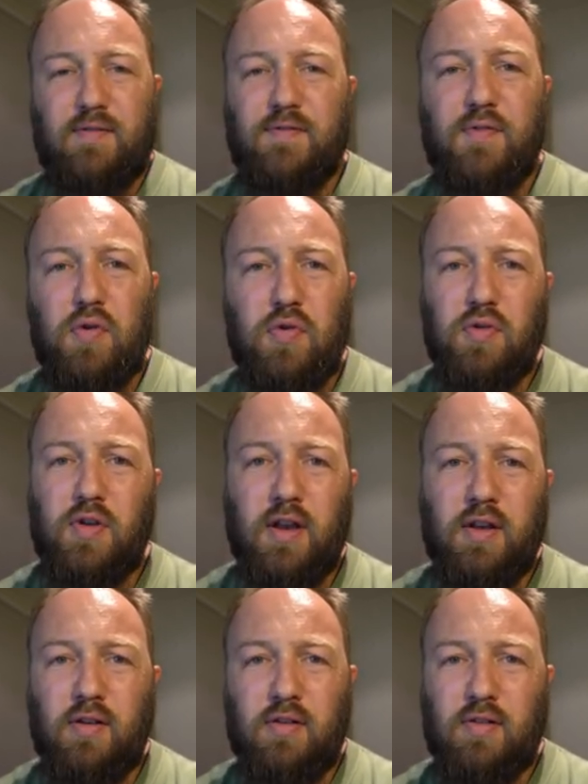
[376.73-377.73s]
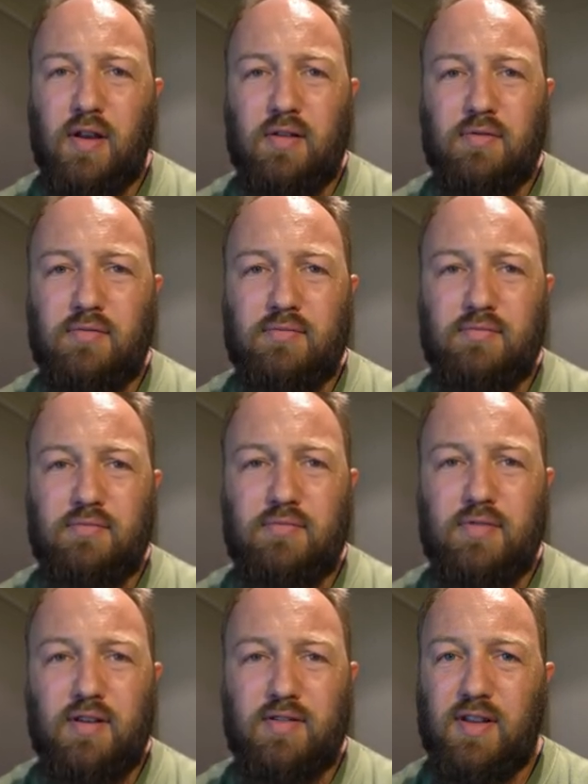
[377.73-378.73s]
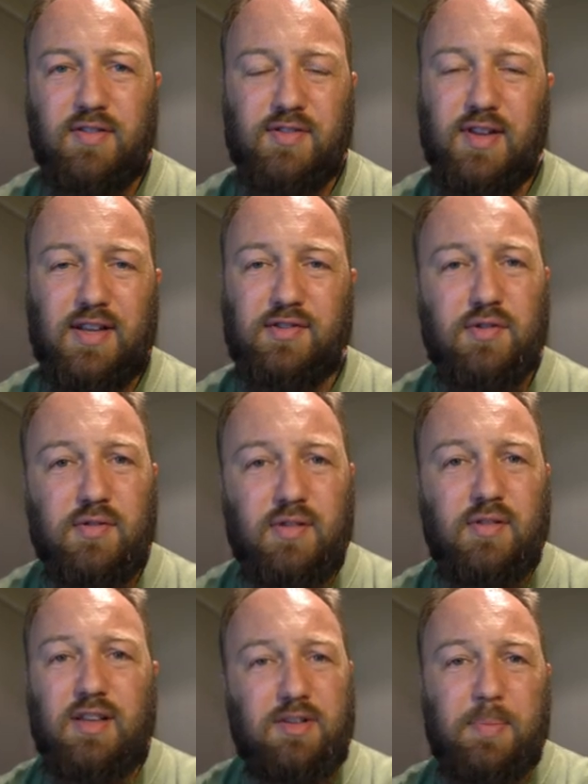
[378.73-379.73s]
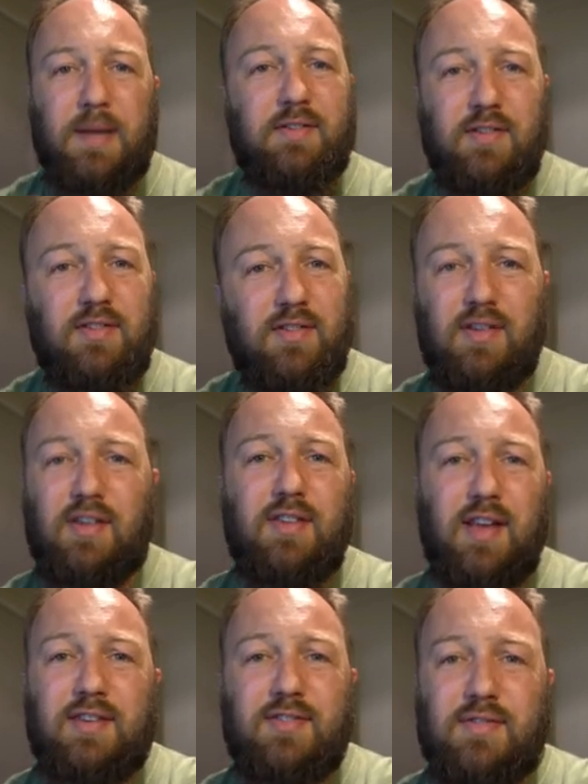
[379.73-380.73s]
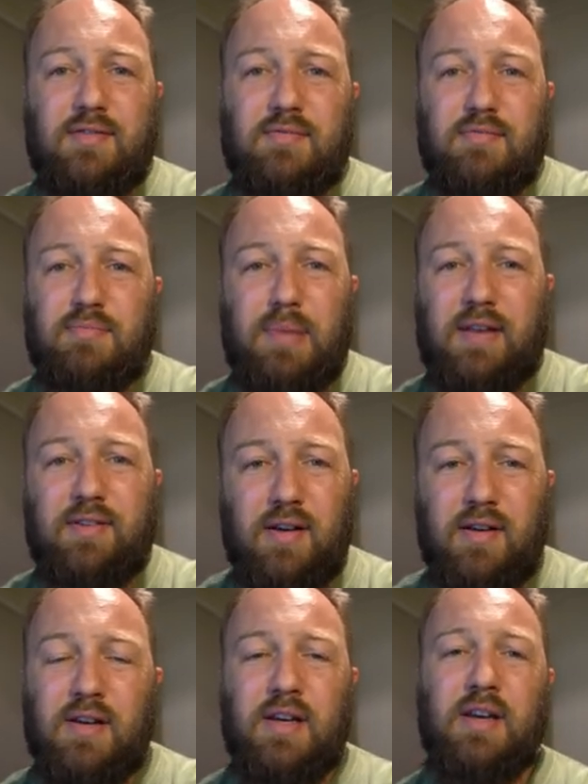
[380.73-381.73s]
food and it doesn't taste good and expect it to taste better.